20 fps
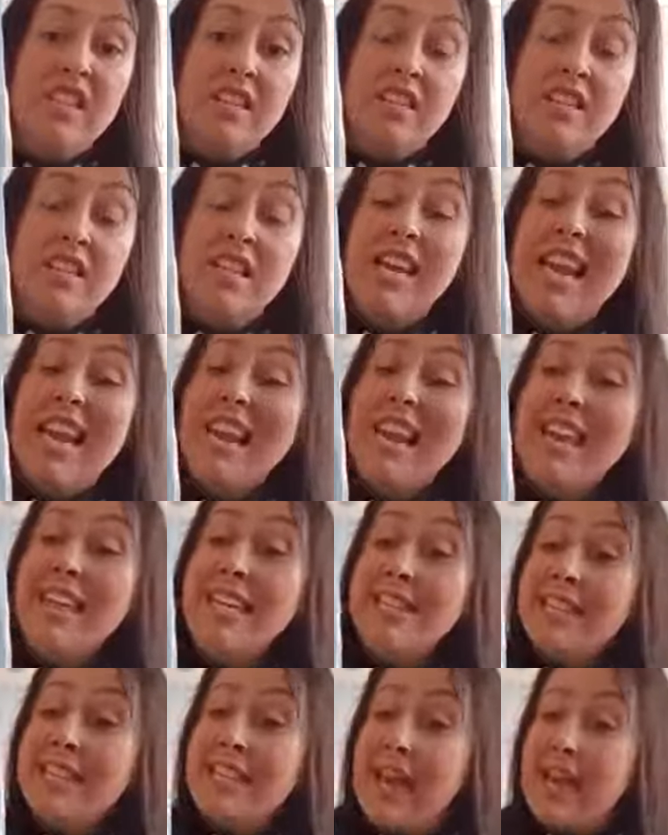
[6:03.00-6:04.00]
of scissors and
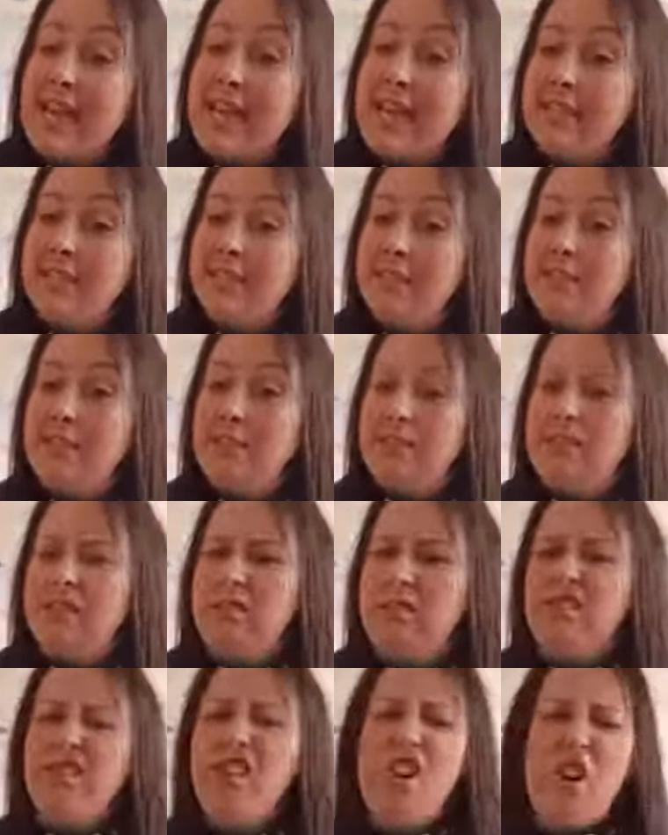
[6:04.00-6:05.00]
he said,
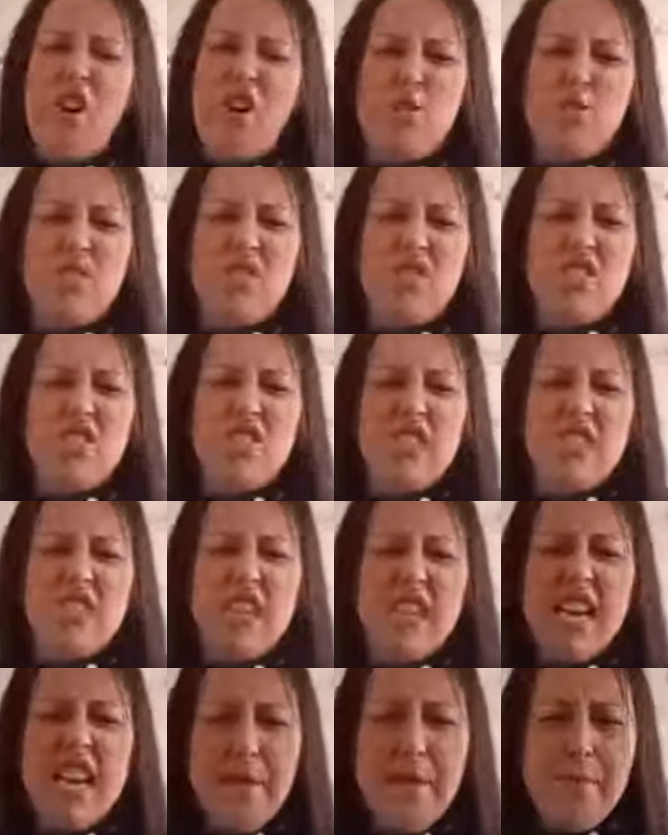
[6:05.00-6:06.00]
I'll
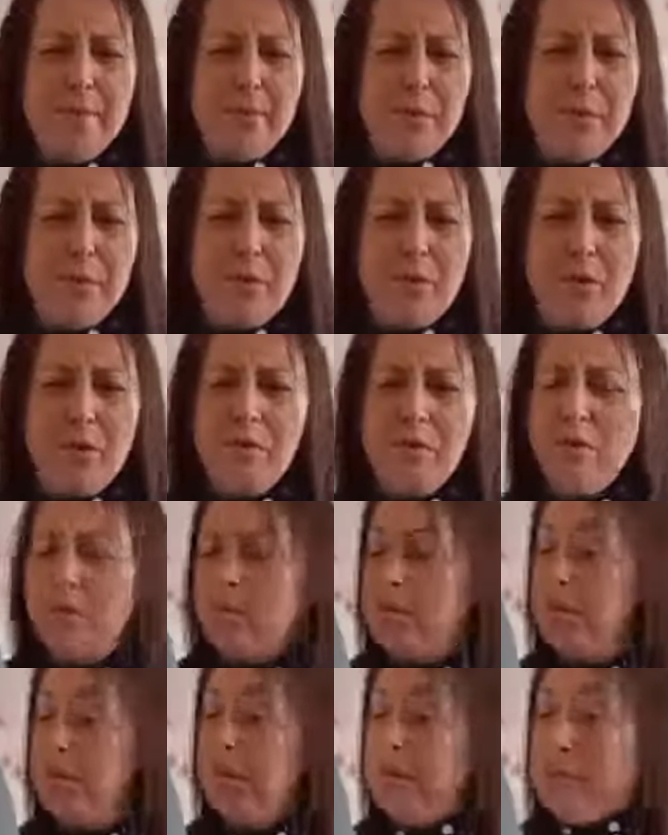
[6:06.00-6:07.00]
snip
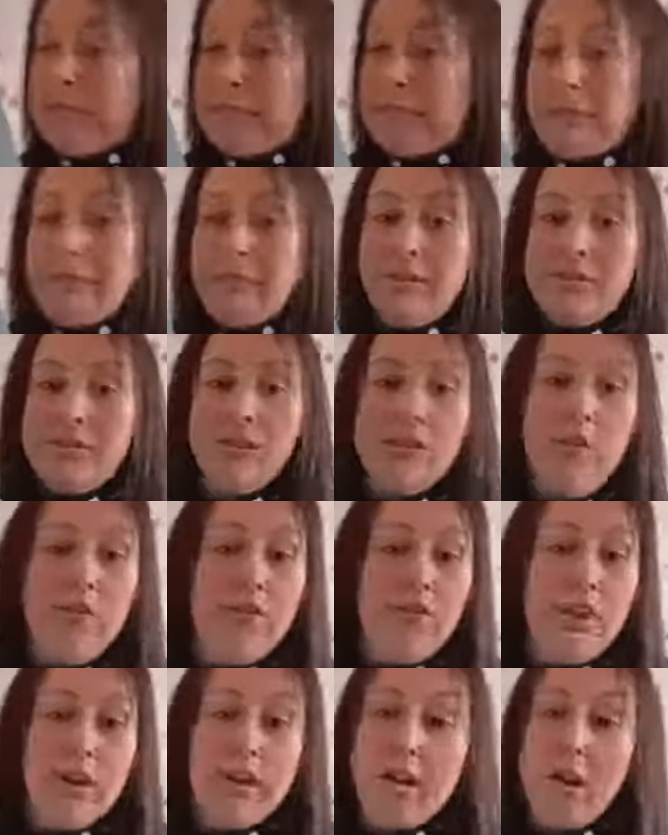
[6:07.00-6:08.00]
you. It's
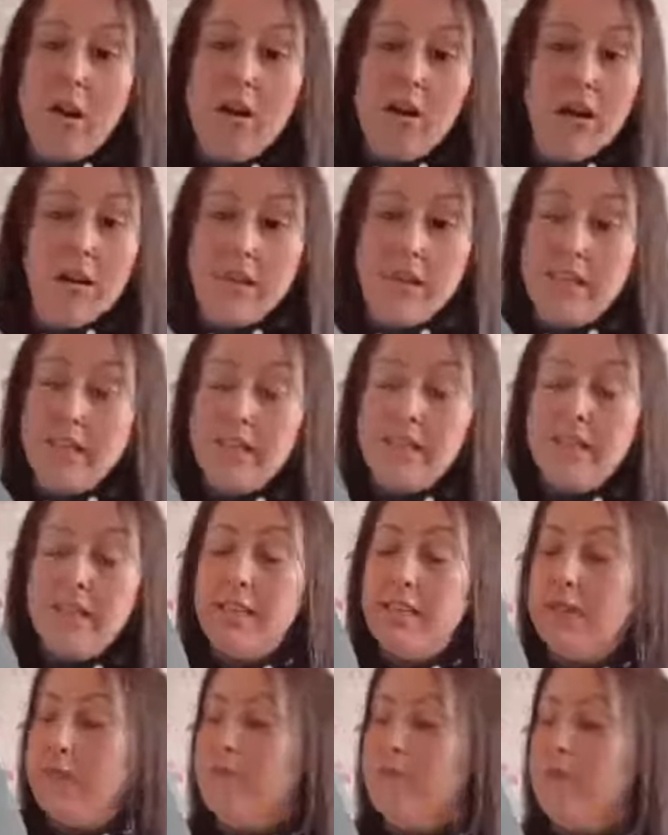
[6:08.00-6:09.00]
not very kind,
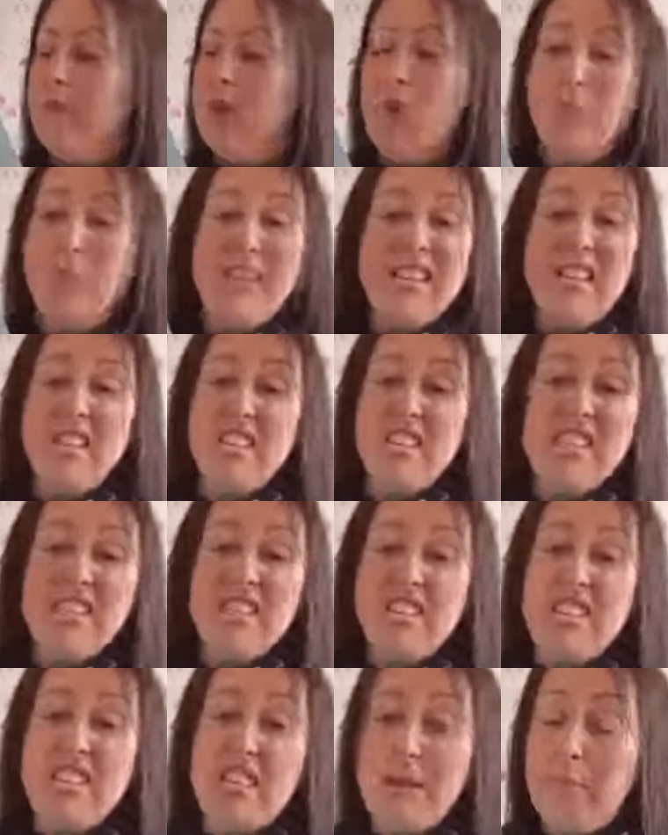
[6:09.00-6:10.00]
is it? Hope he
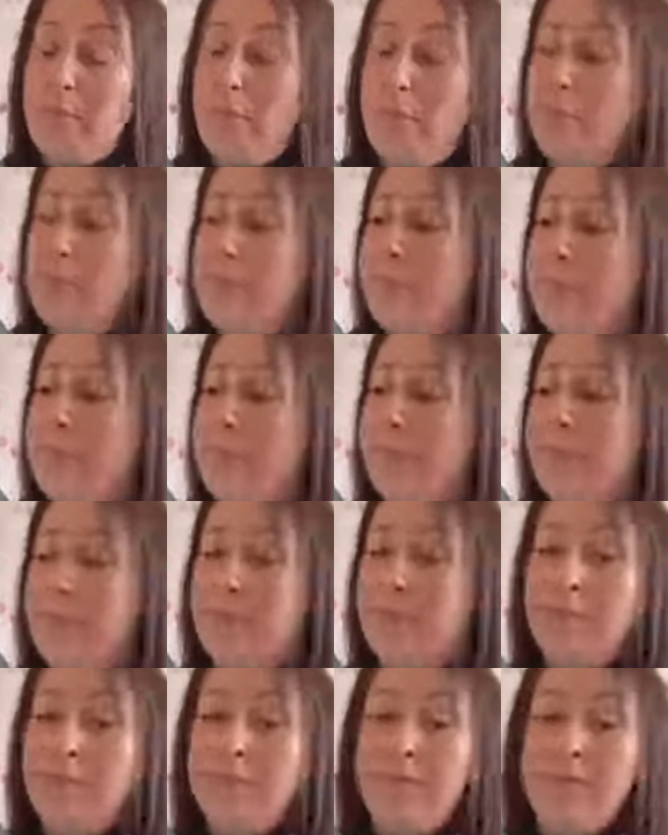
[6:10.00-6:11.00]
doesn't snip them.
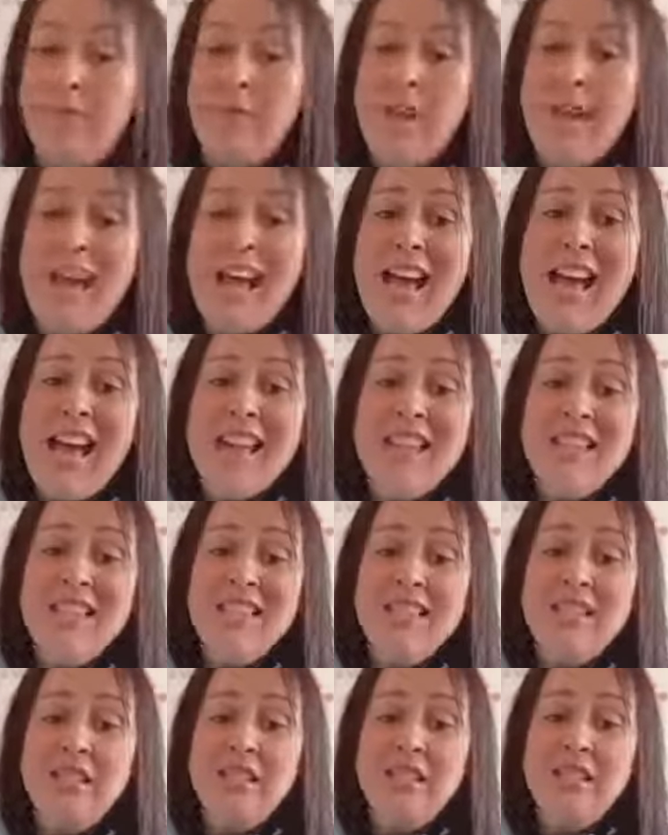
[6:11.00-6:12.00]

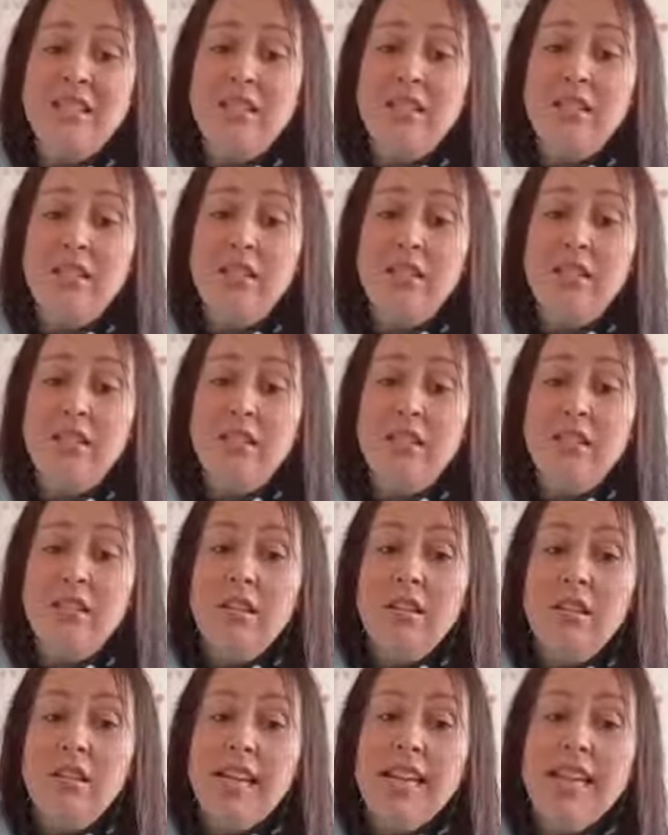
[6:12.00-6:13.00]
And
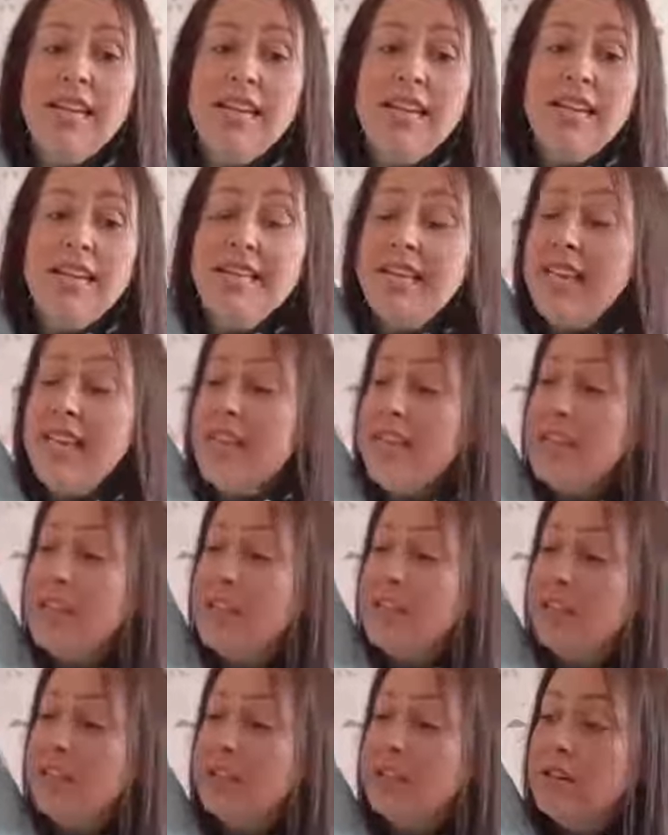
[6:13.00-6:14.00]
he
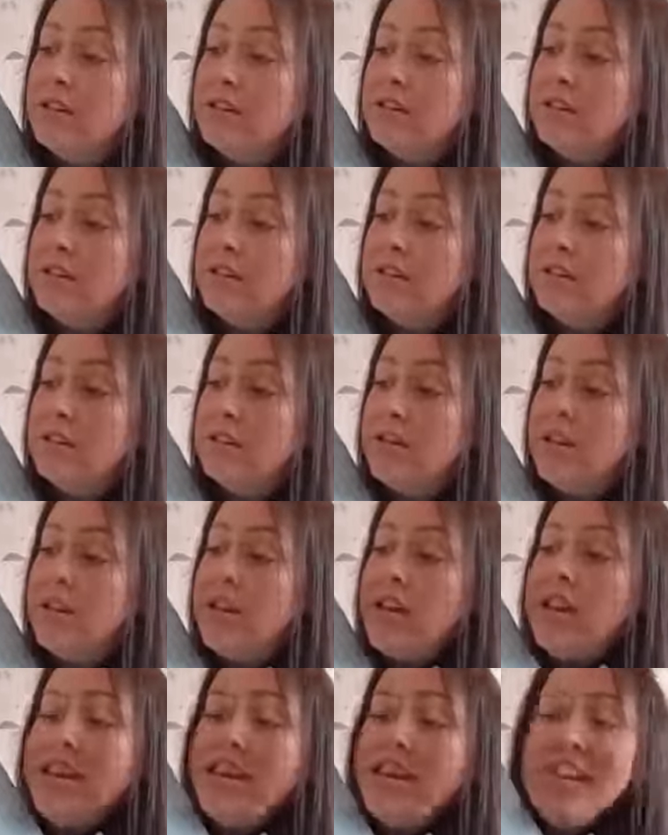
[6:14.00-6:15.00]
did.
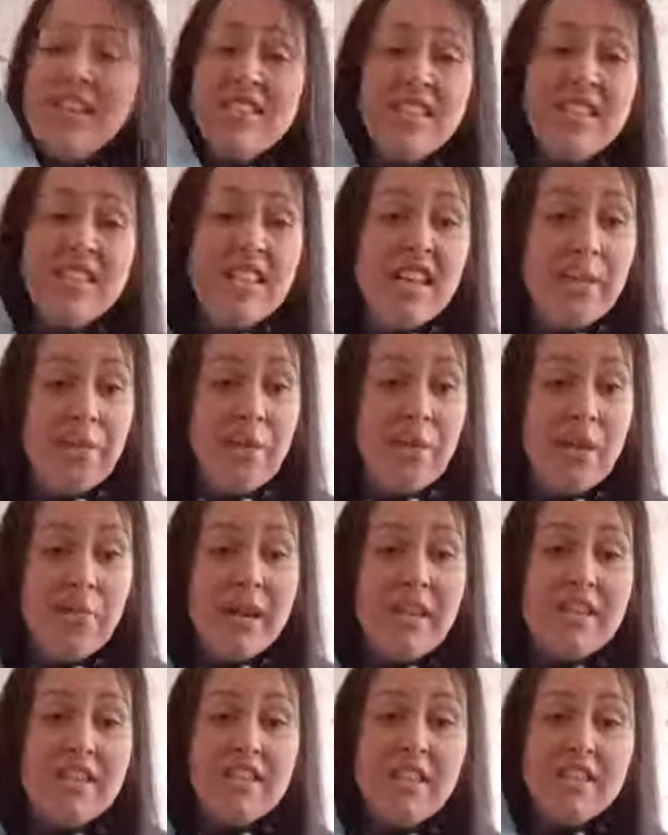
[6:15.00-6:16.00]
He snipped
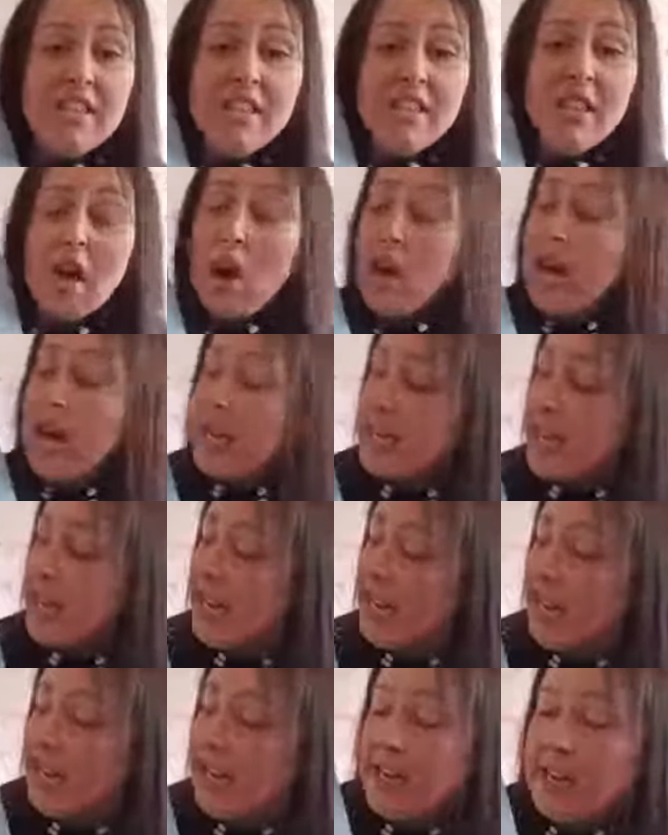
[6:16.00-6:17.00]
them into
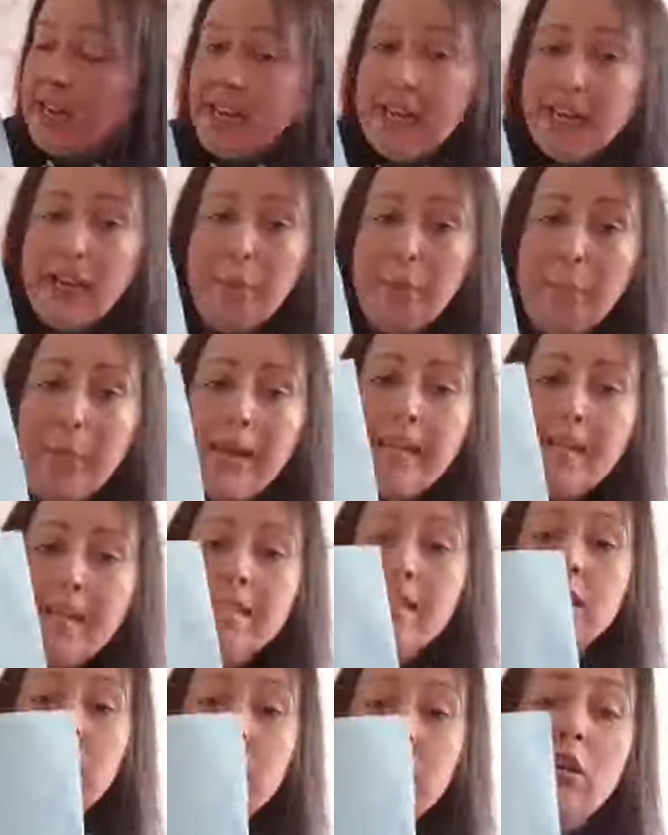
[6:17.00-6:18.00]
tiny little
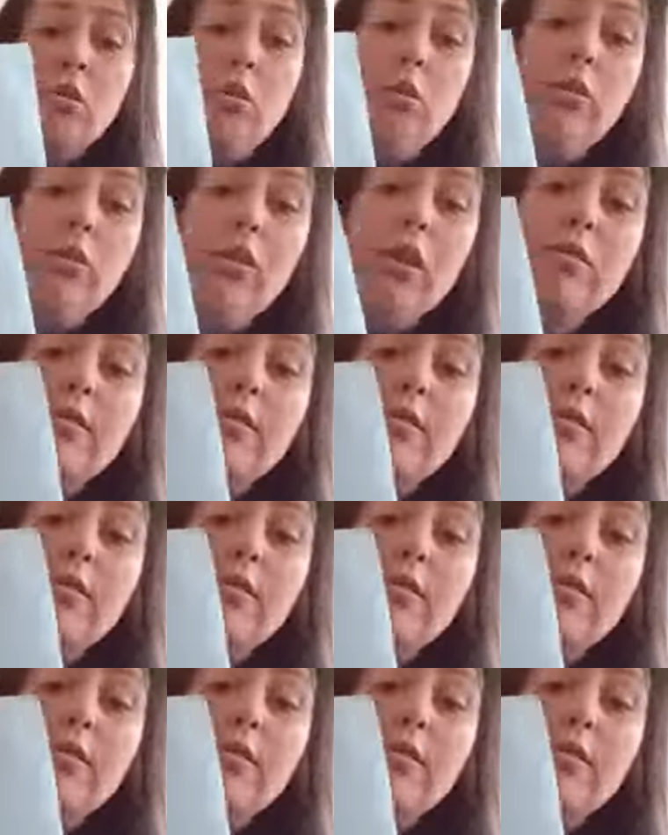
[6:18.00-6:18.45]
pieces. Look at